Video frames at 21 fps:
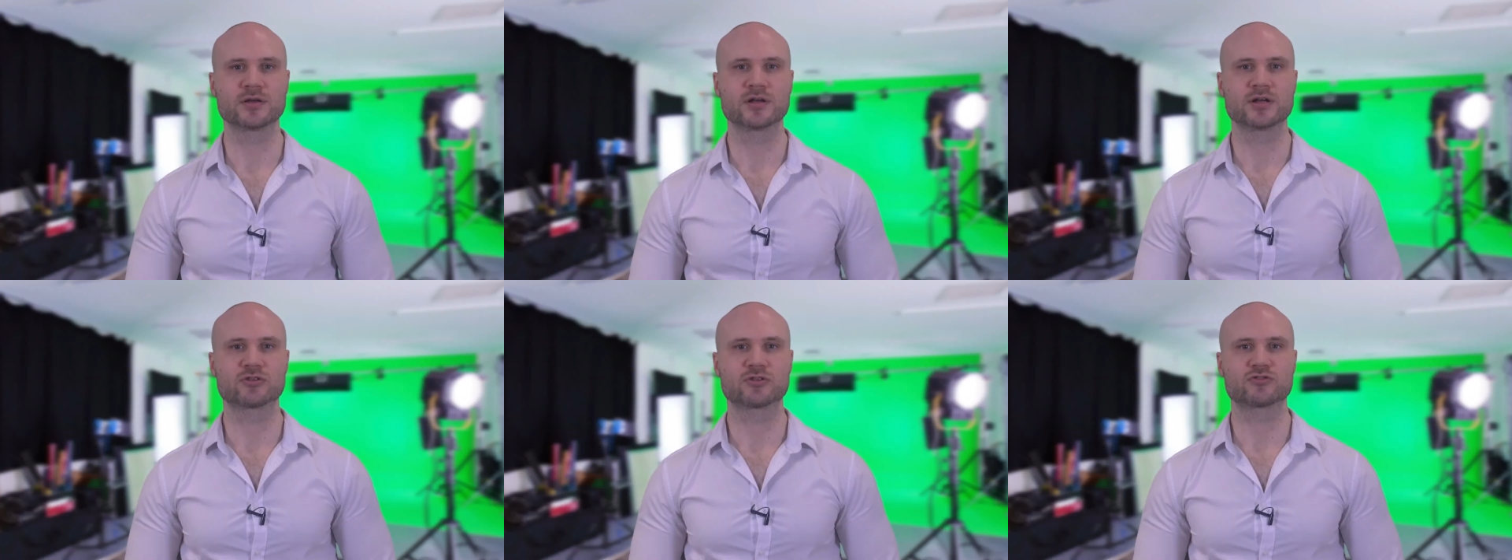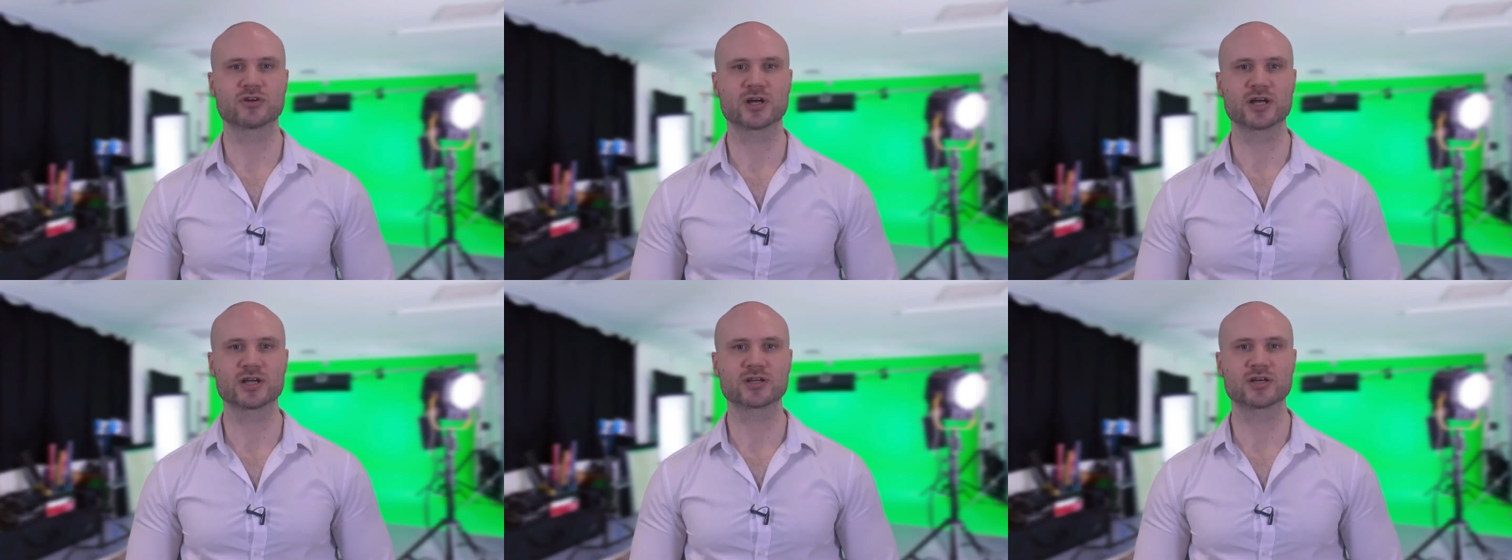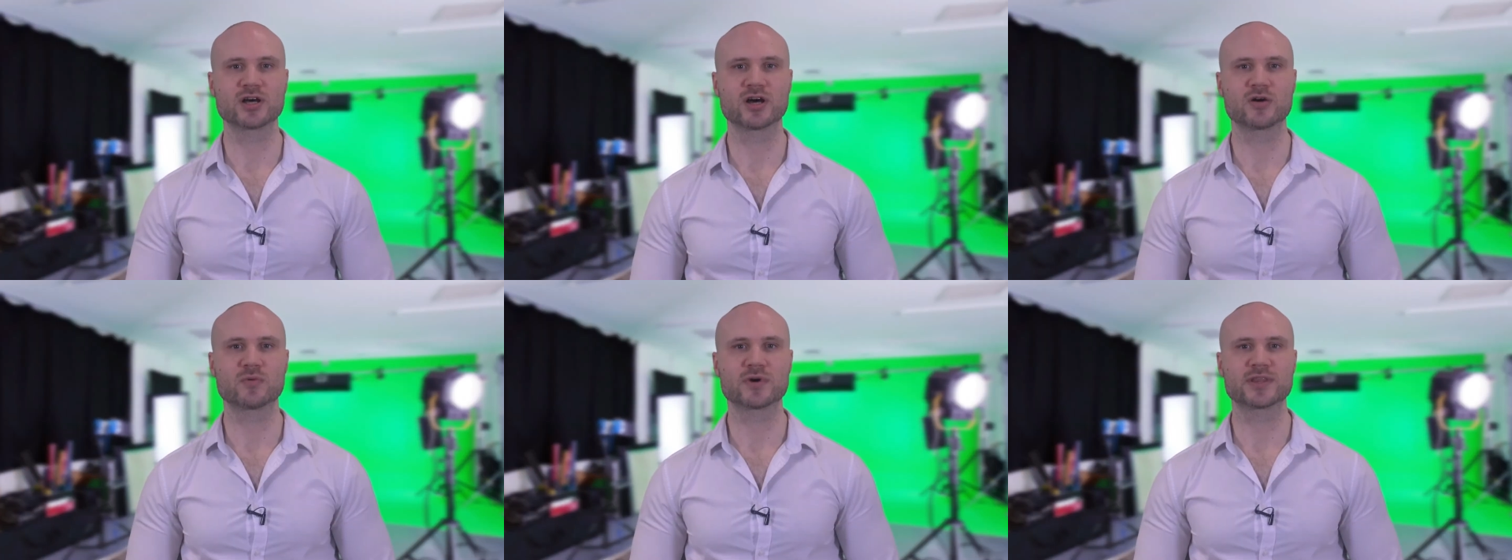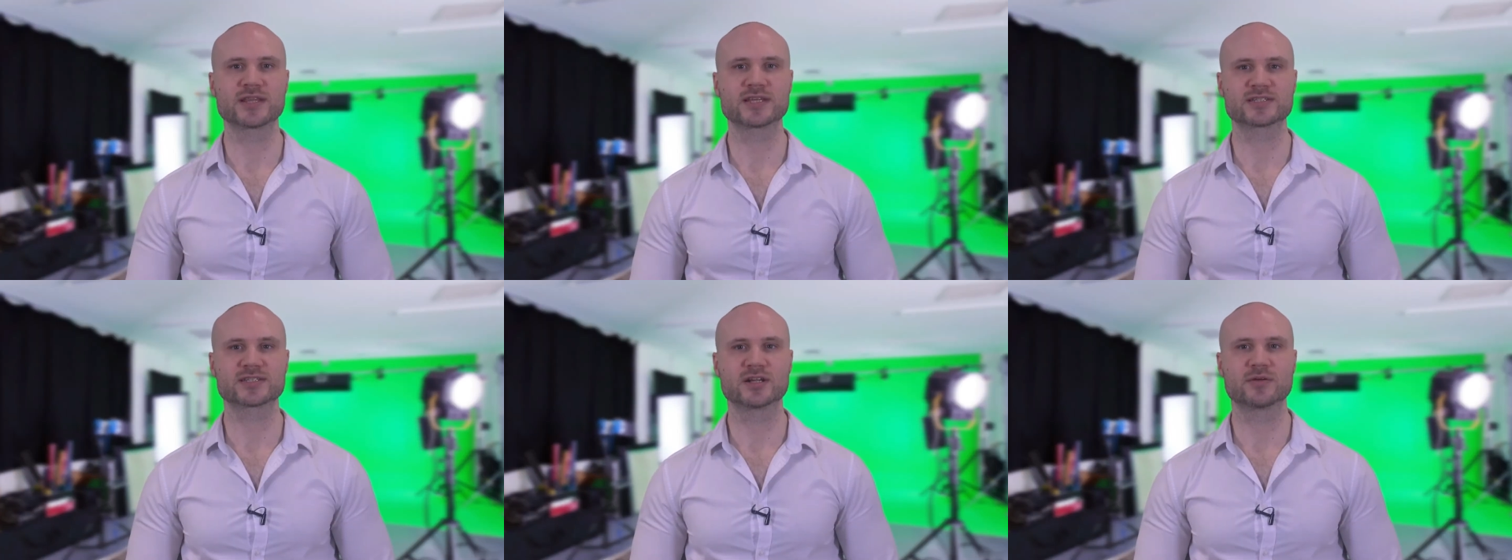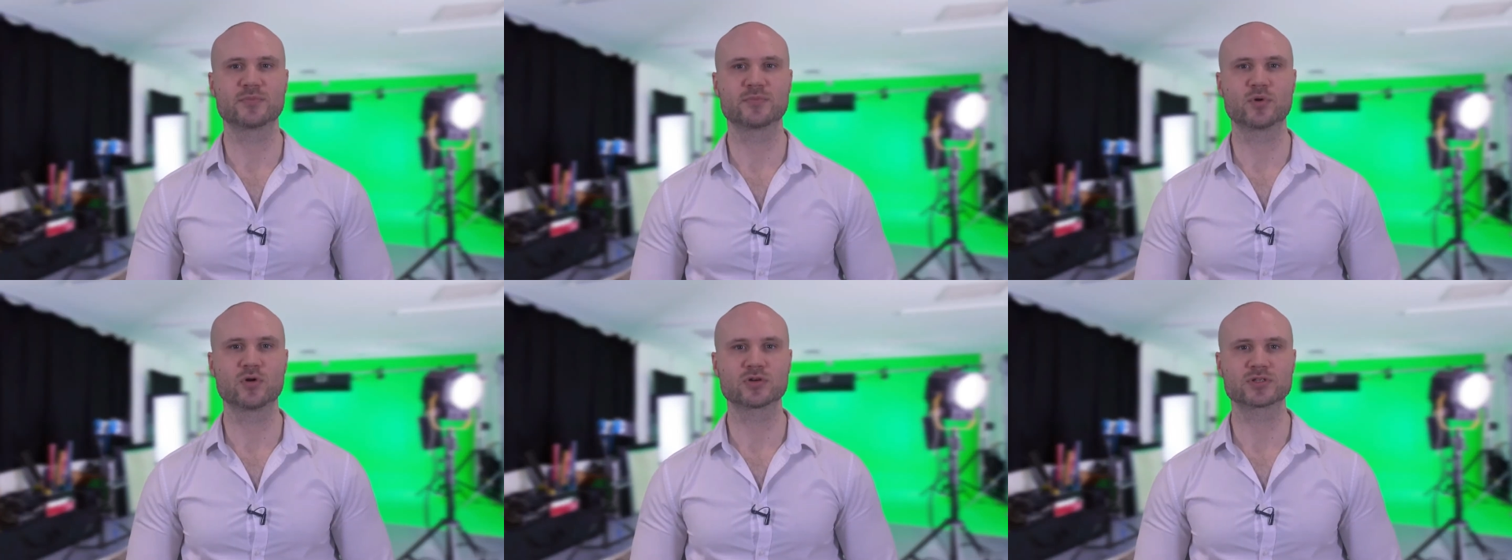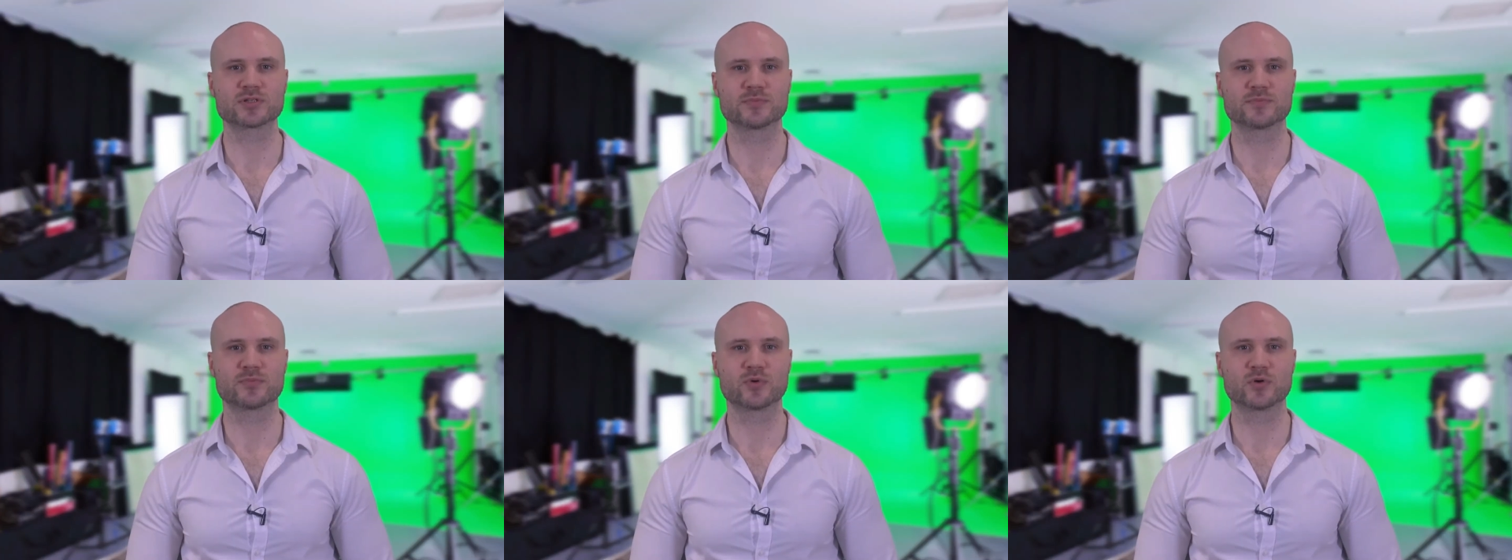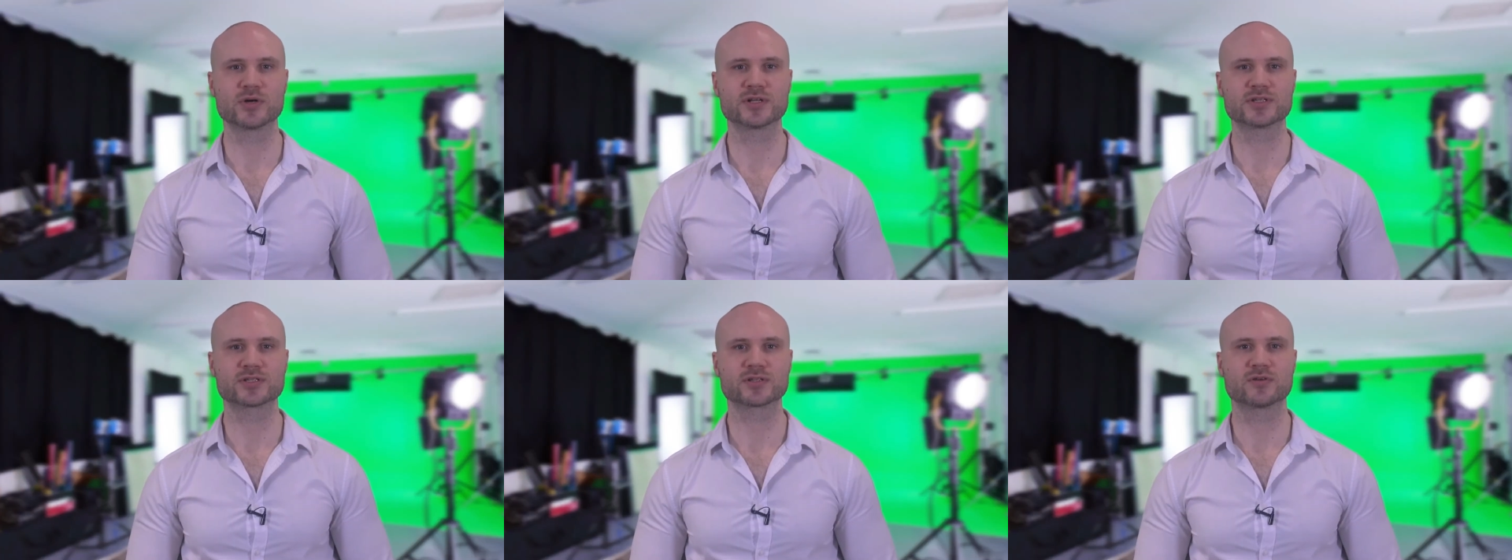try and cut when there's an important
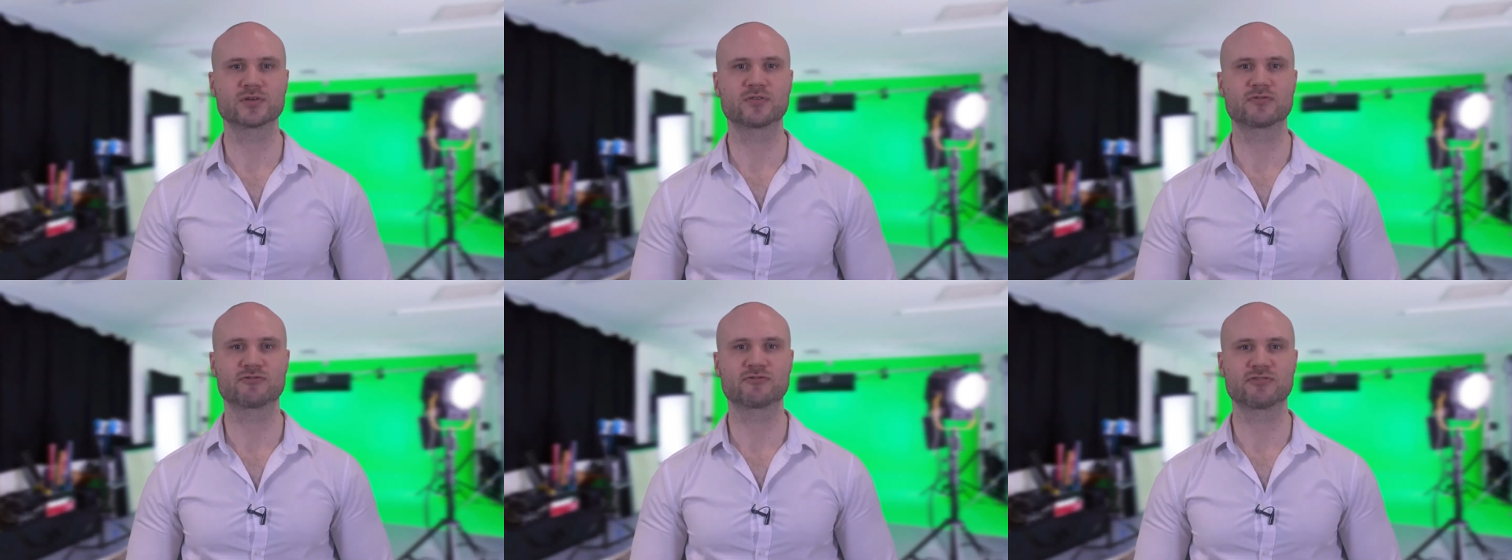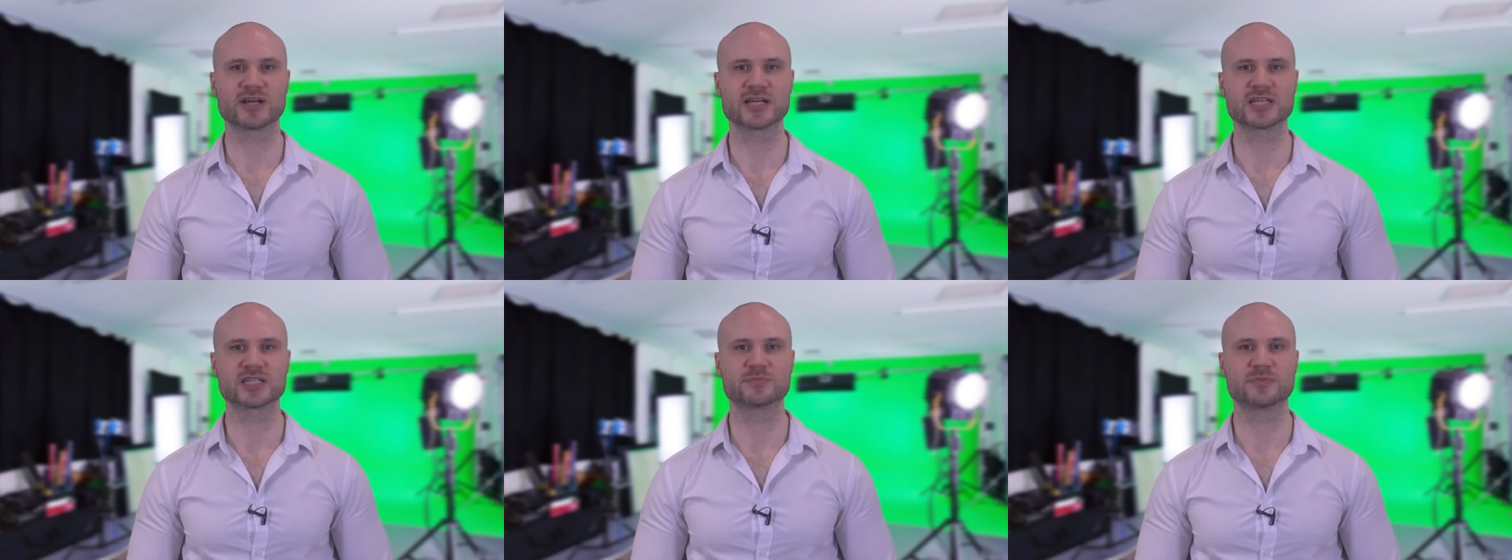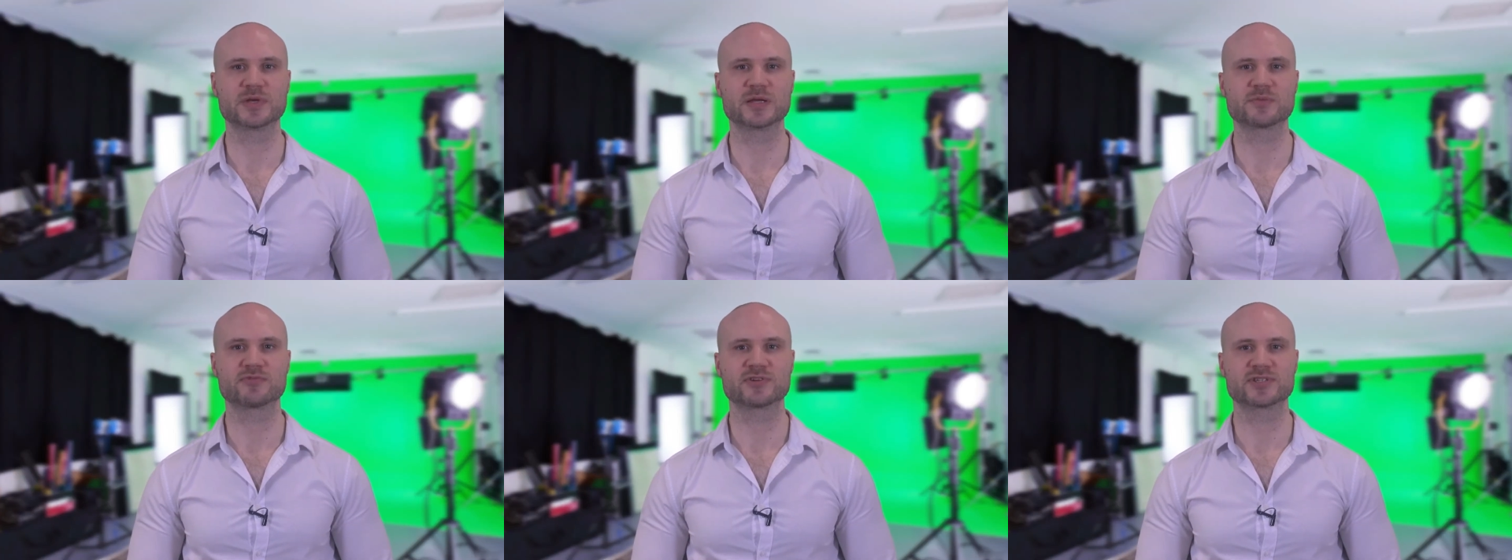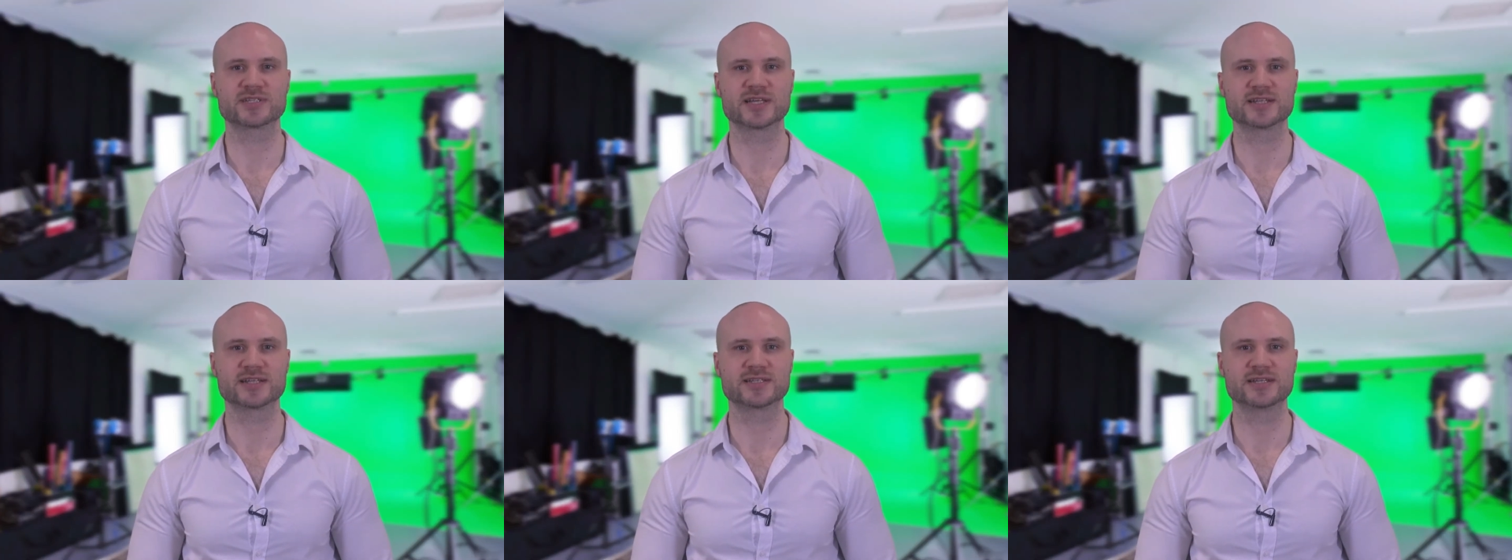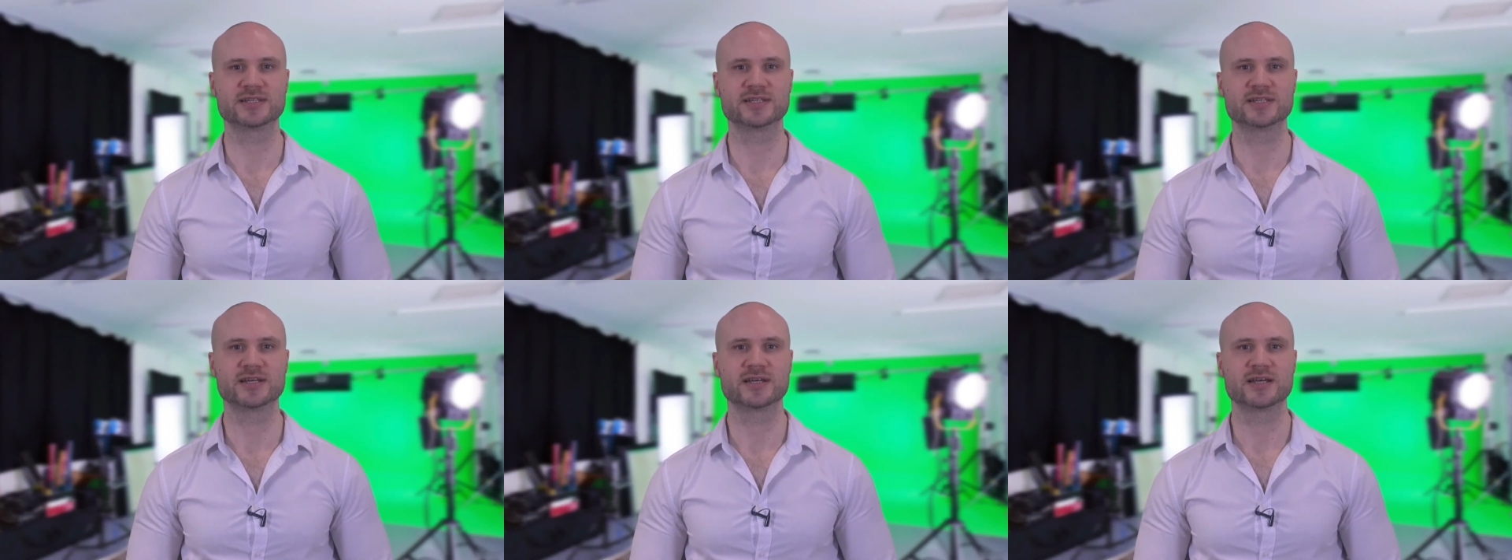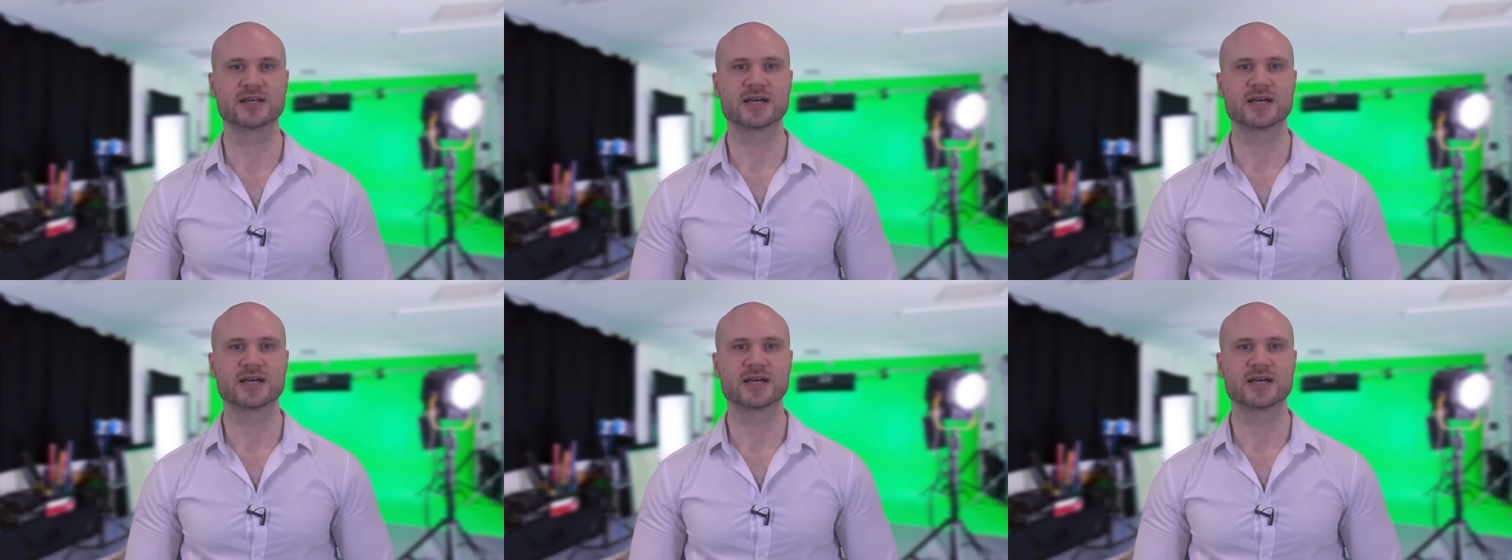point or phrase being presented,